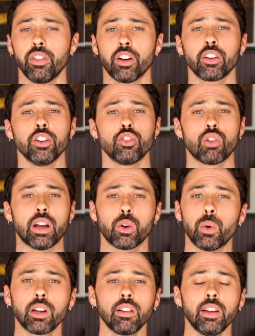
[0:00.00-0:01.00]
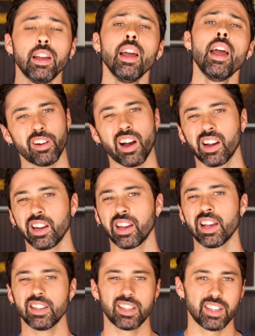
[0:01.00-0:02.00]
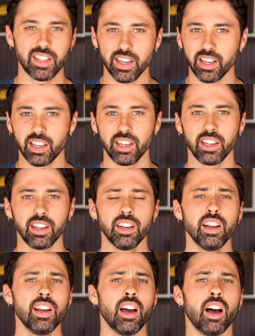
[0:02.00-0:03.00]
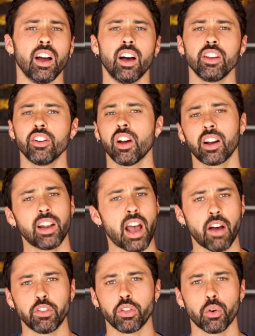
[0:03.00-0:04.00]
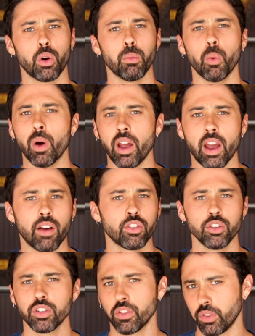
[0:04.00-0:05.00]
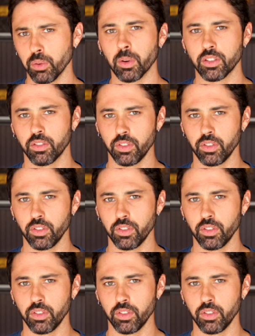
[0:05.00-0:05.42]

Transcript: and they're gonna dry quickly. They're not gonna get stinky. You're not gonna have to throw them away after just a few months